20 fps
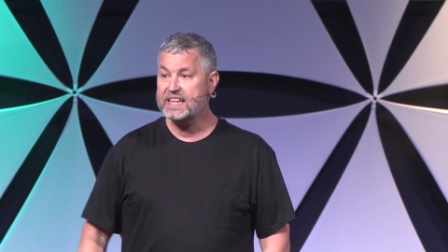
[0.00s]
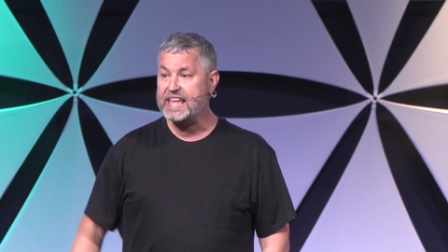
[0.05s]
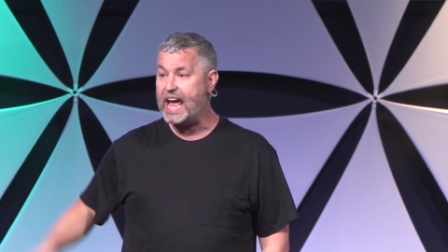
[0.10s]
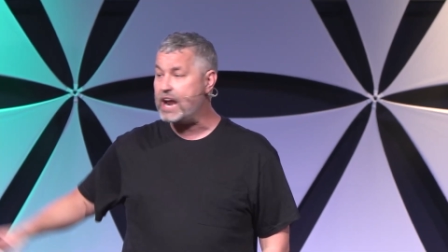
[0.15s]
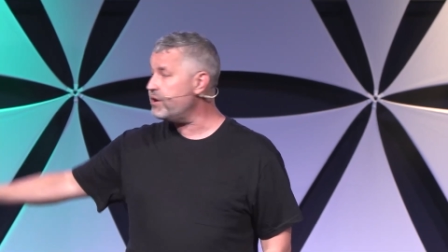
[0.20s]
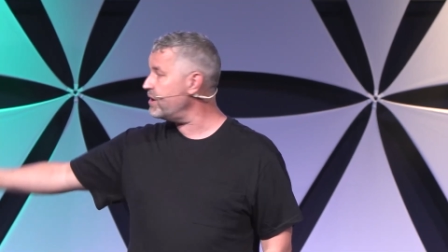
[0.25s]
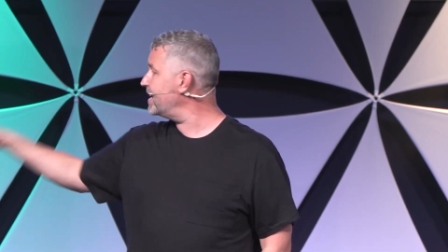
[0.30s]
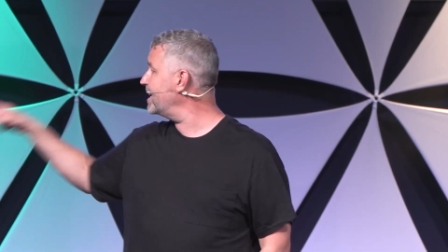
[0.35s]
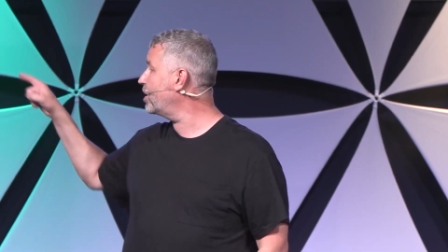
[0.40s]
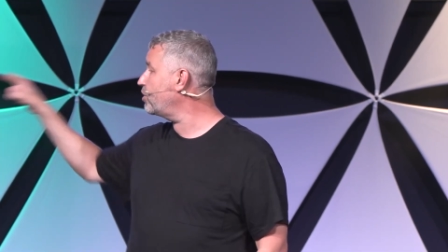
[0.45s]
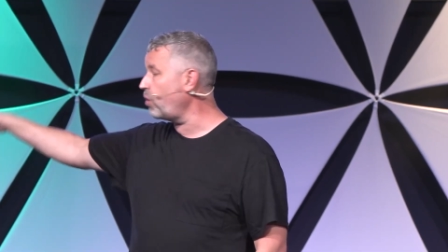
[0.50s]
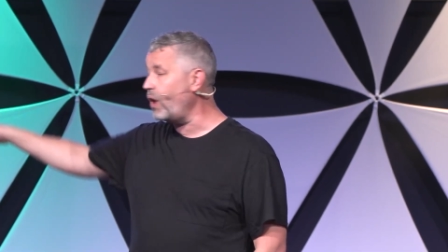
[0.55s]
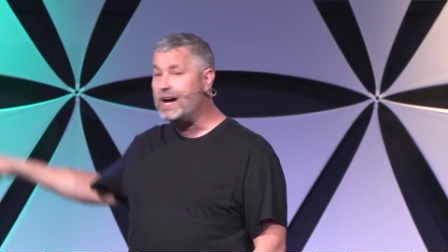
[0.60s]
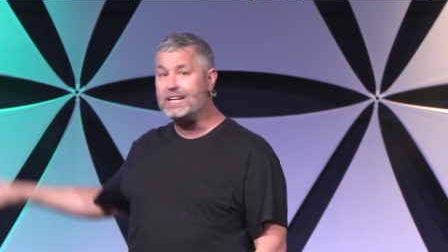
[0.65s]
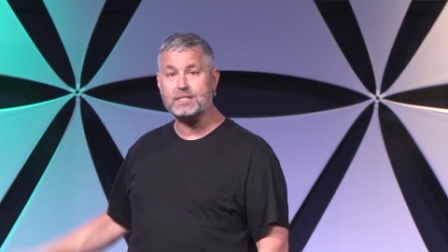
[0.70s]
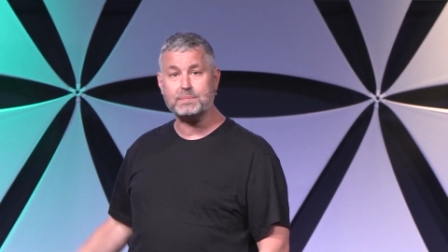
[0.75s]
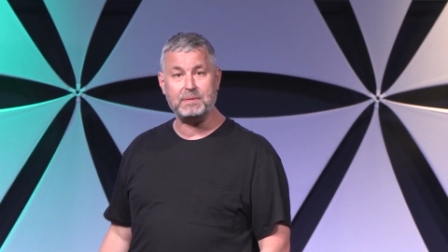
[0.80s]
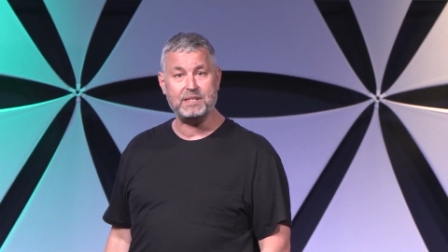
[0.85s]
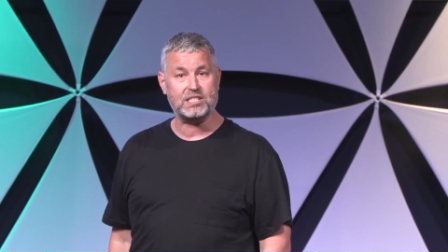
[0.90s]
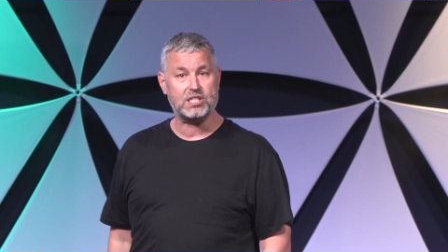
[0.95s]
Carrying a
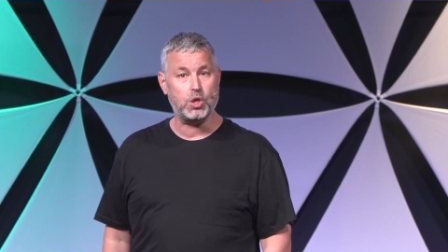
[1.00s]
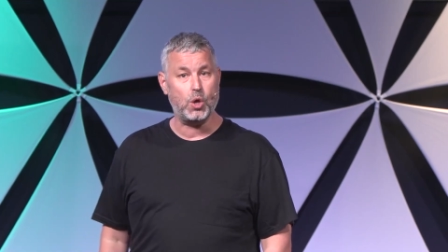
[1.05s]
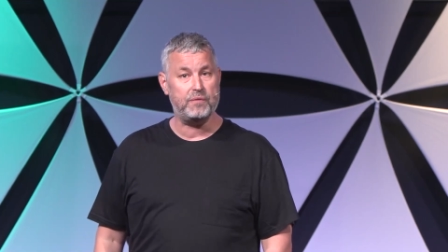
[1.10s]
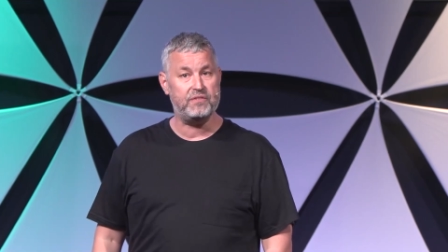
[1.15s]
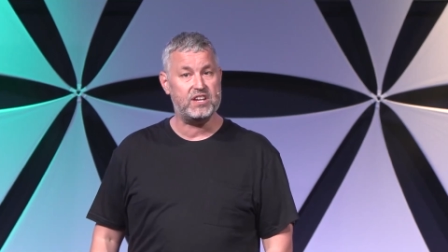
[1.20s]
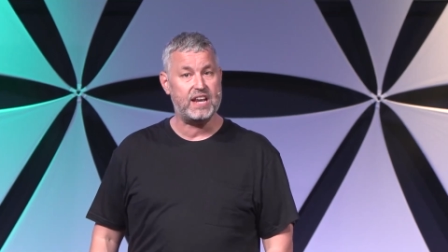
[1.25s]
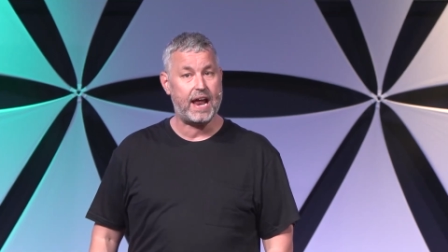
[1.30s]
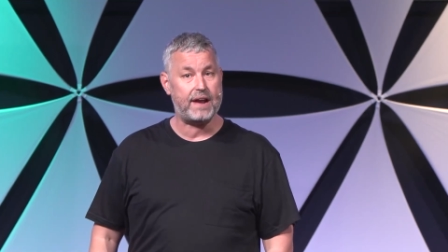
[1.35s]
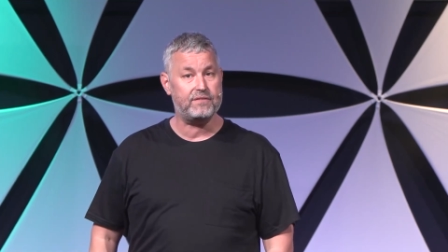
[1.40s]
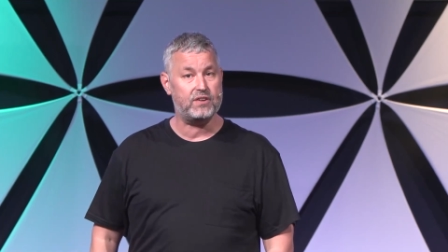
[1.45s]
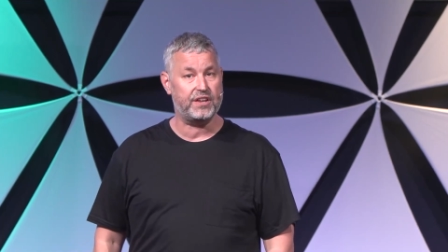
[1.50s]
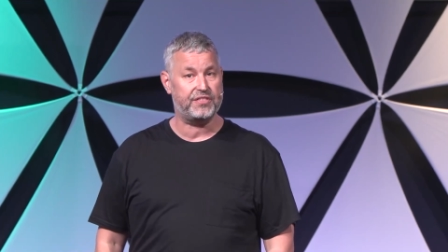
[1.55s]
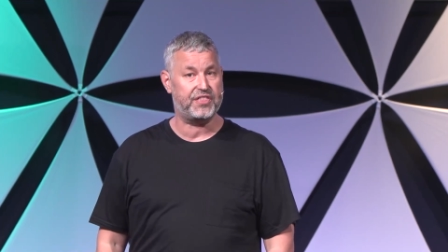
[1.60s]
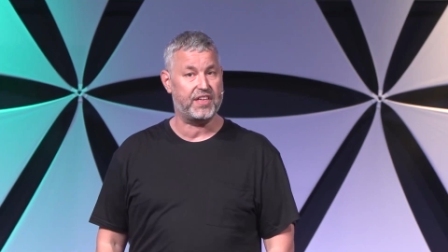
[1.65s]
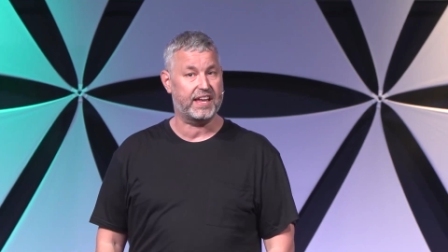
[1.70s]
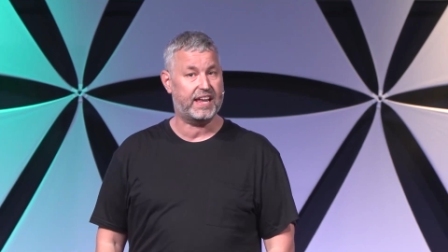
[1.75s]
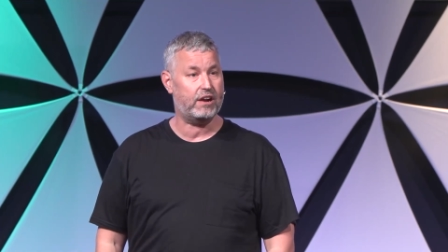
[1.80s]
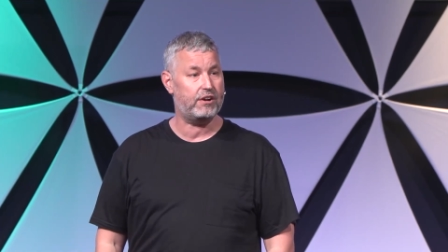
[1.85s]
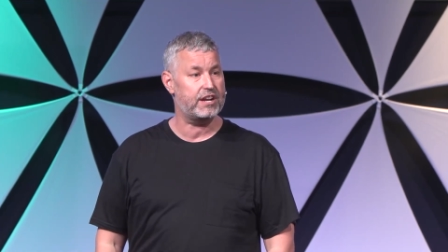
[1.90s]
cross means losing everything.